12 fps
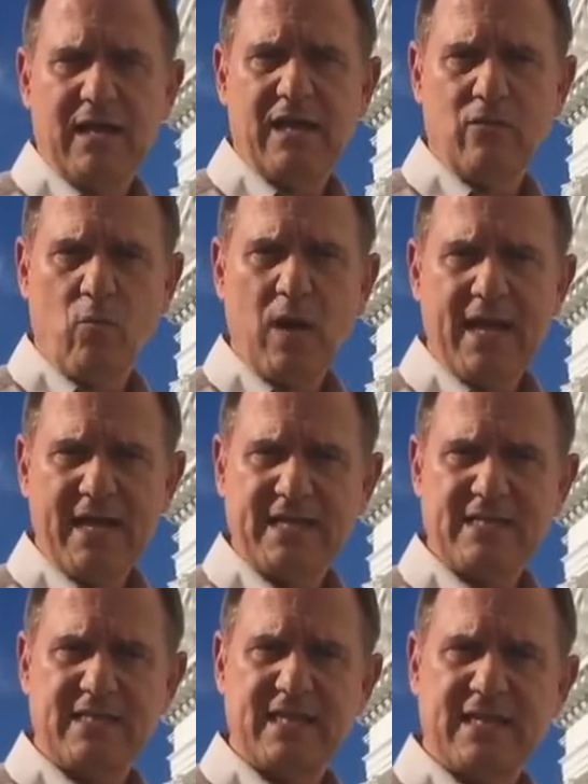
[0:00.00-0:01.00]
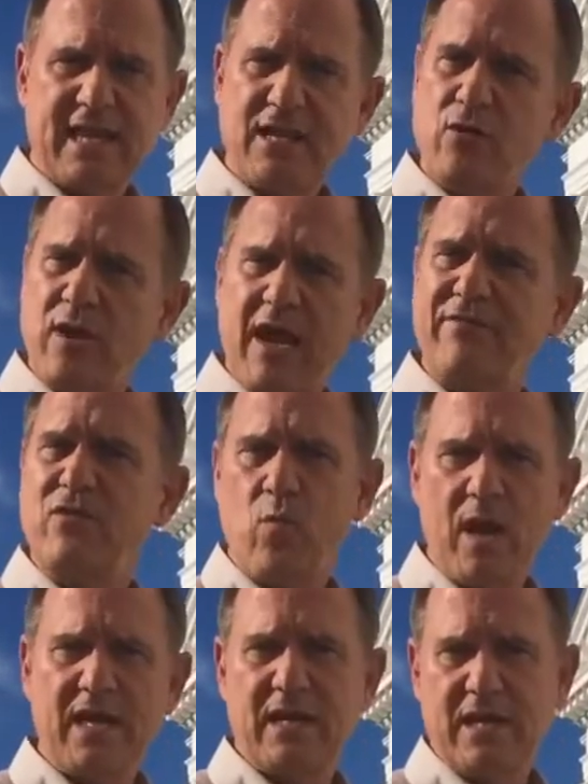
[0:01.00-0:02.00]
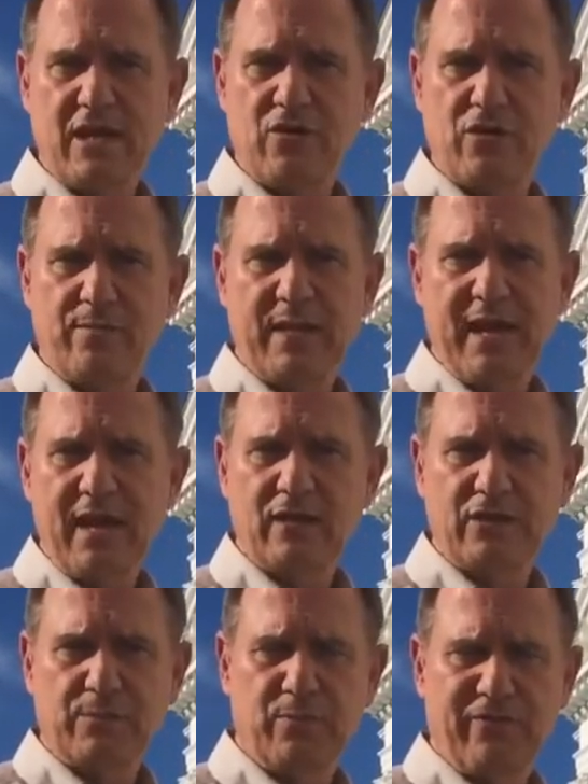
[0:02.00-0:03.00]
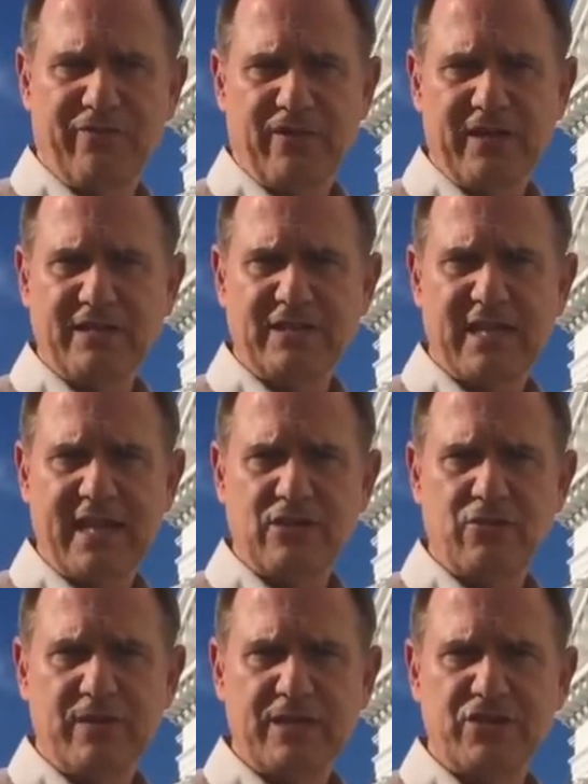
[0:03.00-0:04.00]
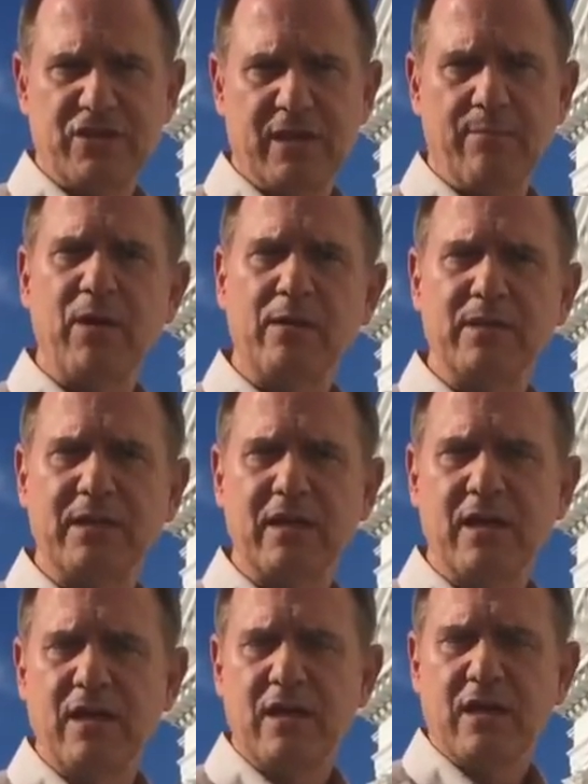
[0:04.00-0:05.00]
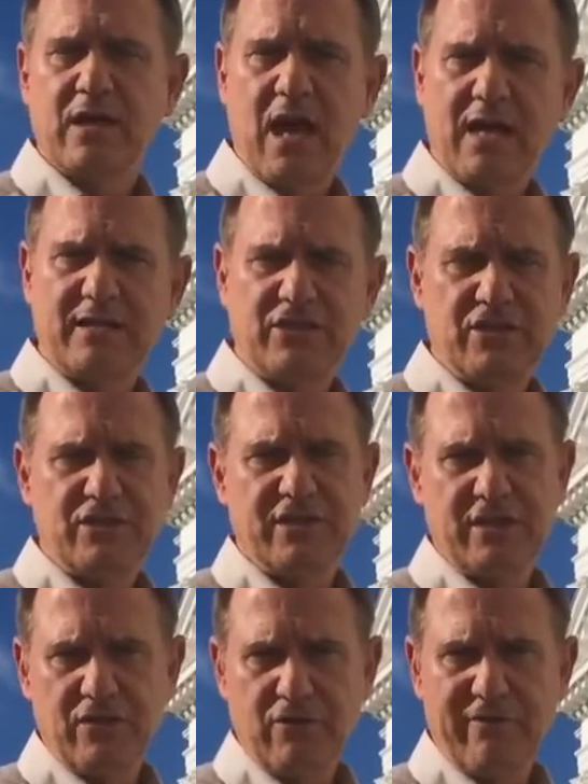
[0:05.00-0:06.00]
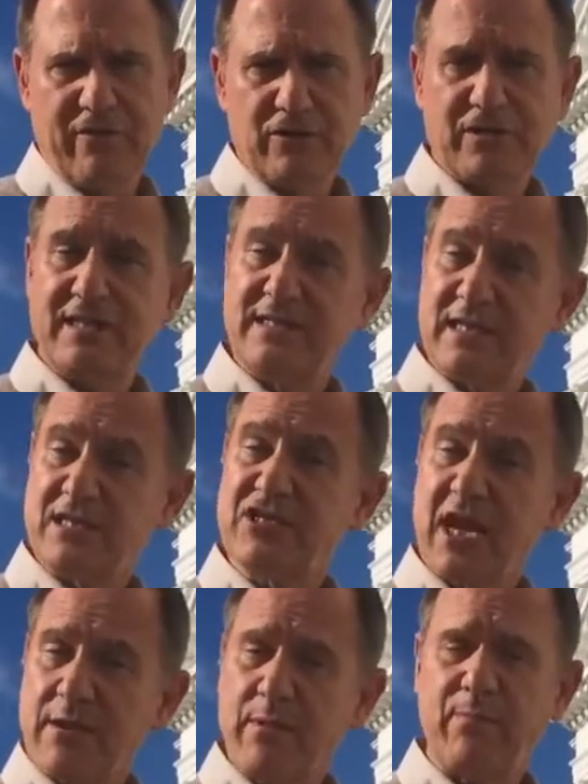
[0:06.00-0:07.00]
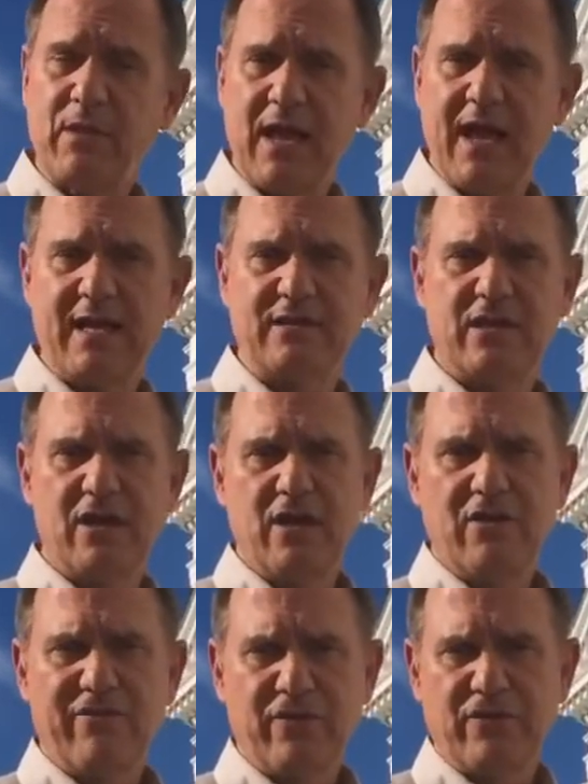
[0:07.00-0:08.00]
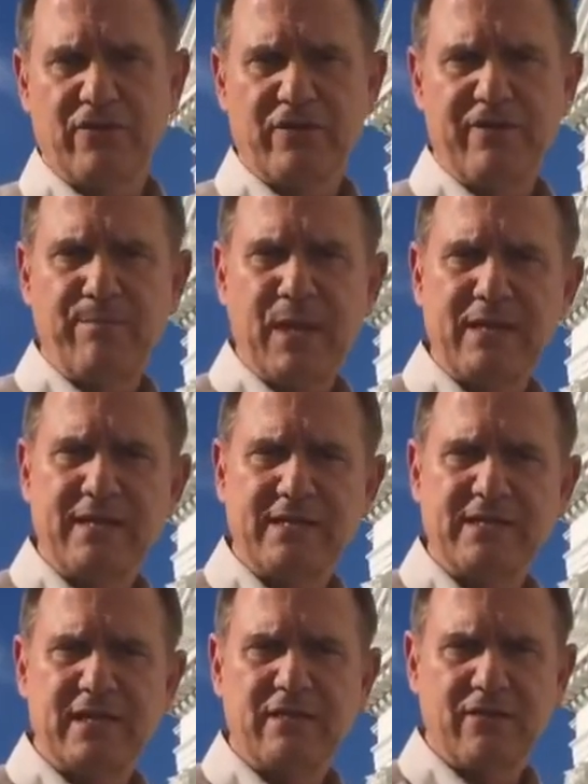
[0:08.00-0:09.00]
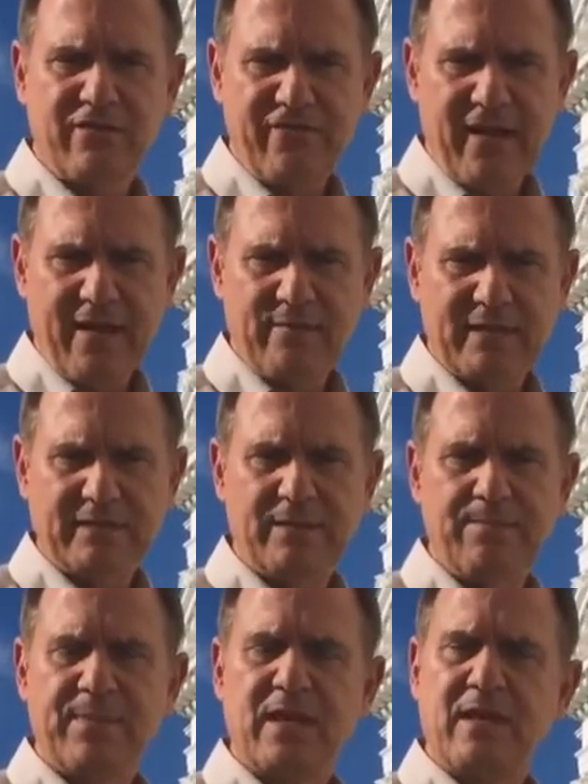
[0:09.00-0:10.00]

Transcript: in ways that they don't have to wait a year to be eligible for in-state tuition at public colleges and universities, and the same applies for their dependents and their families.